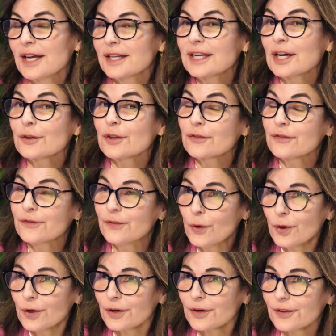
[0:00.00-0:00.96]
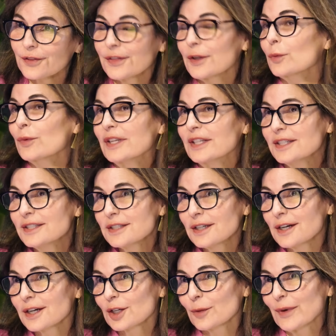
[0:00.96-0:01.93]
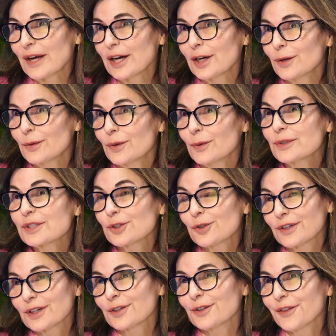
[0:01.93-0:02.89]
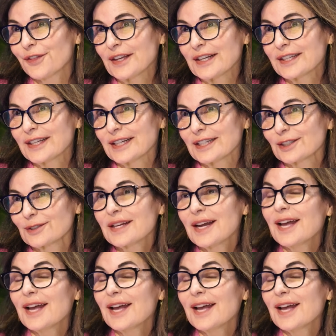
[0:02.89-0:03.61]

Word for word: Now, the fourth that we didn't talk about was critical thinking.